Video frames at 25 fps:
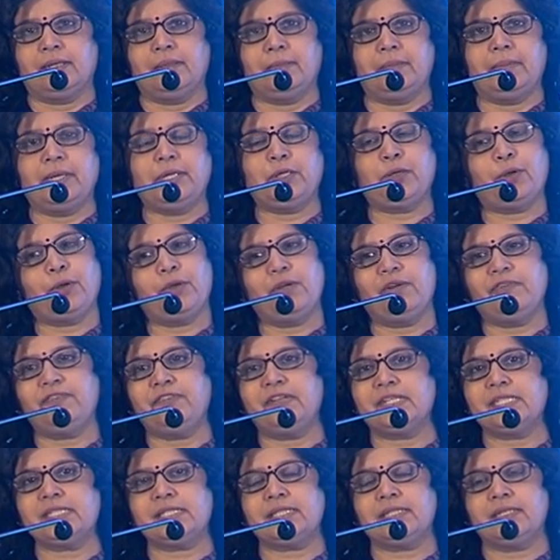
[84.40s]
but all of
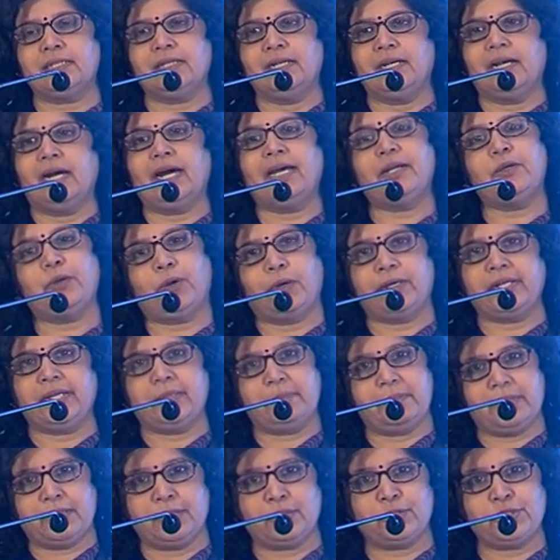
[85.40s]
us are not
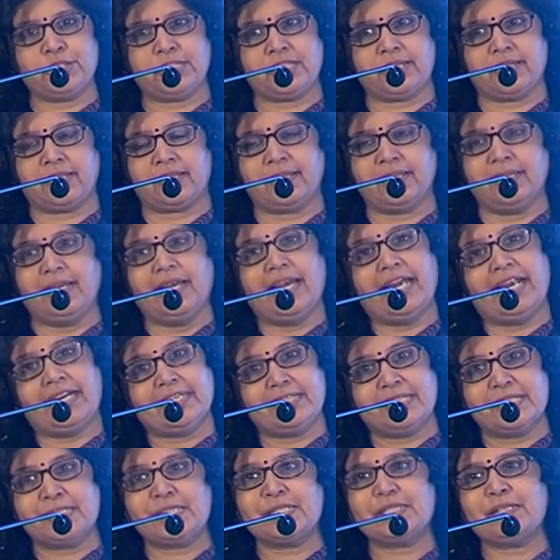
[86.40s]
able to share. And
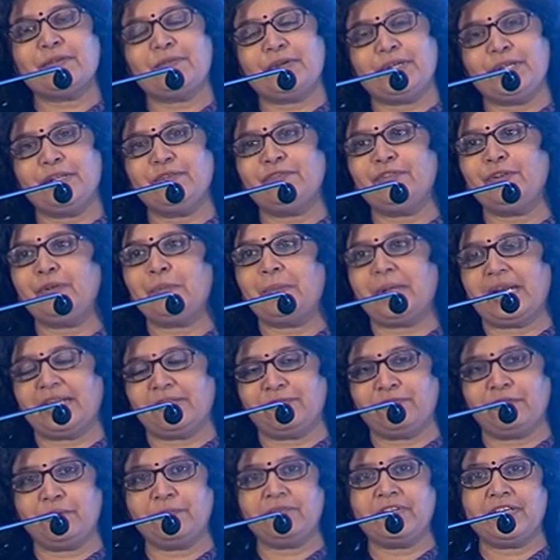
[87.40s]
this is a wonderful
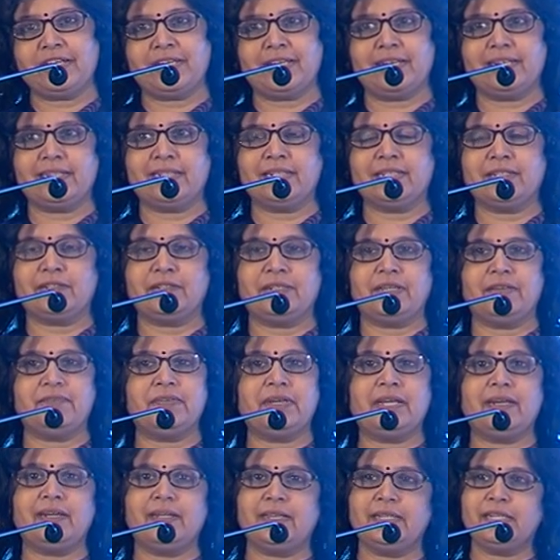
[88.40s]
platform we are getting today. We
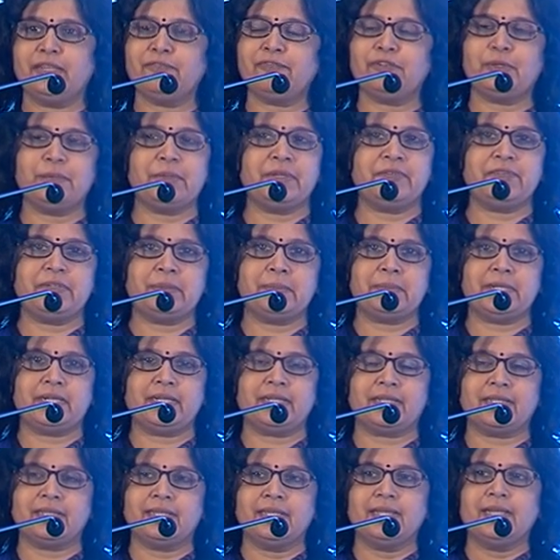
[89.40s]
are learning from
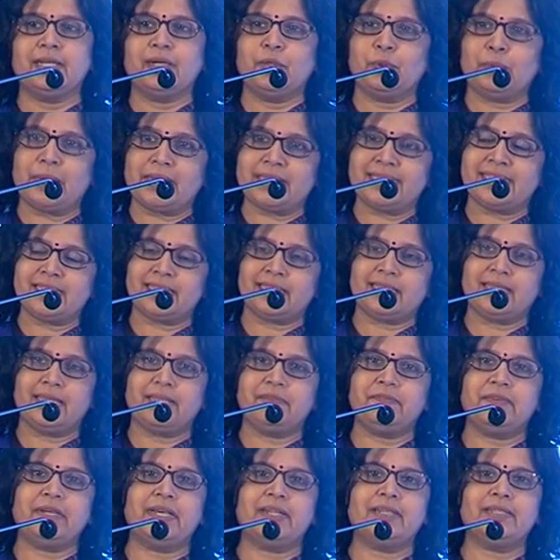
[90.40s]
everybody. Once
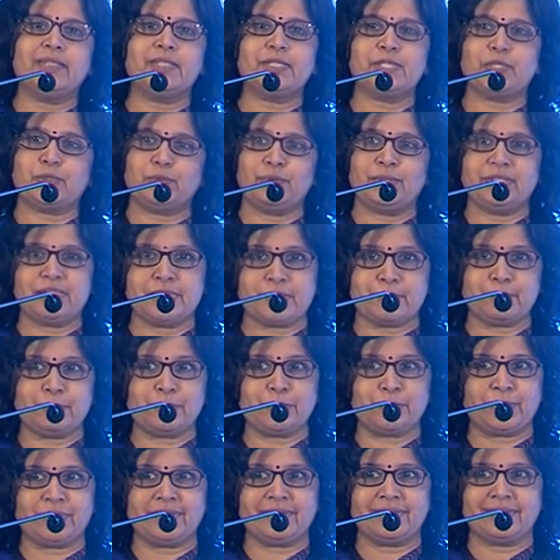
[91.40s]
again, we are in the students'
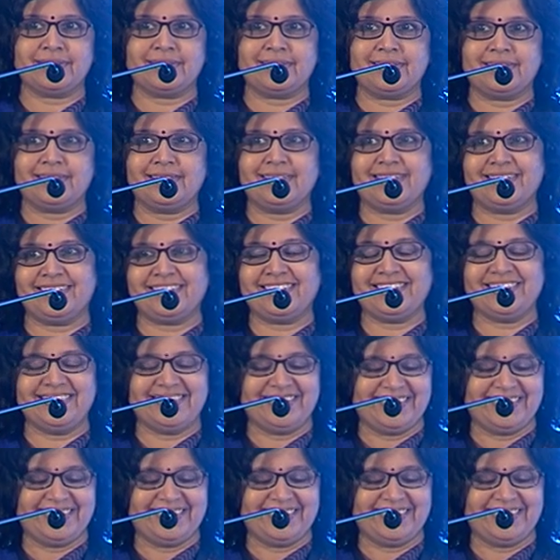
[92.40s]
mode. Yeah?